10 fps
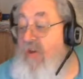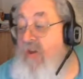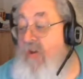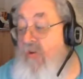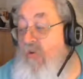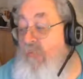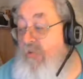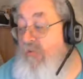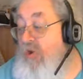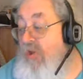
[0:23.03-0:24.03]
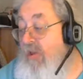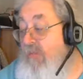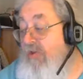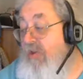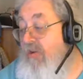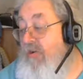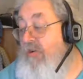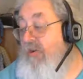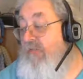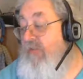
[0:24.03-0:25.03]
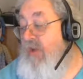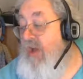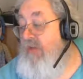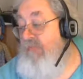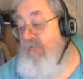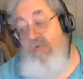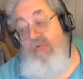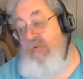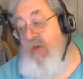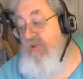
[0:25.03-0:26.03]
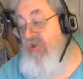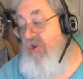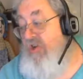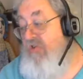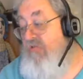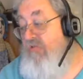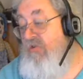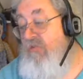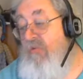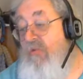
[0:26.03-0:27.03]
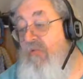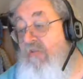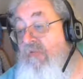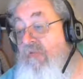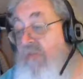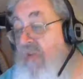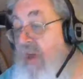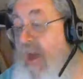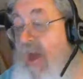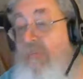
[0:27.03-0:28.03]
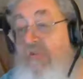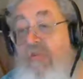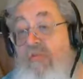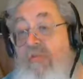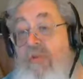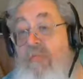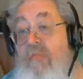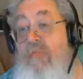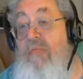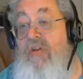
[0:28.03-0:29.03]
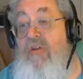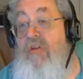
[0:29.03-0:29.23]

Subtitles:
Hope you were all able to hear it, and if not, catch it on YouTube. It was absolutely amazing.